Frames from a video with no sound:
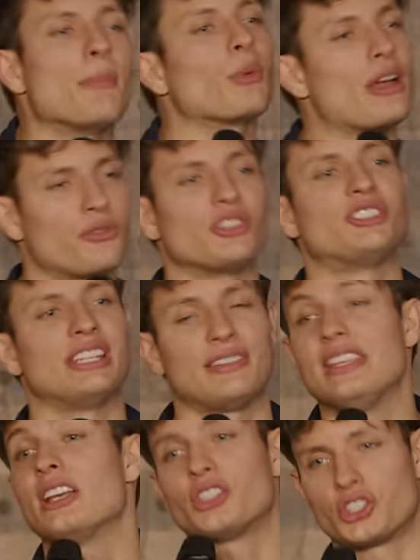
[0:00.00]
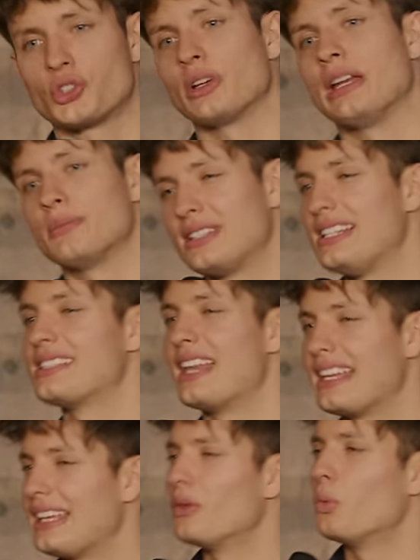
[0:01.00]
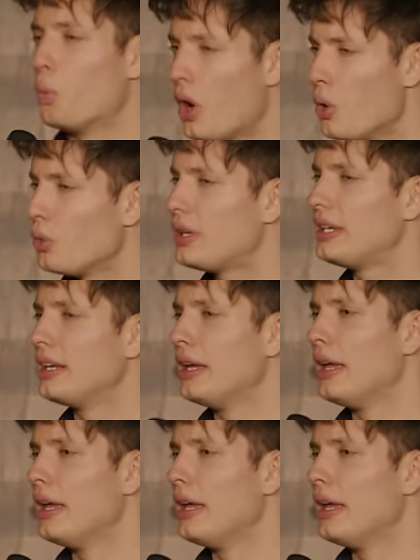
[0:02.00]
I'm referencing the extremes, these like woke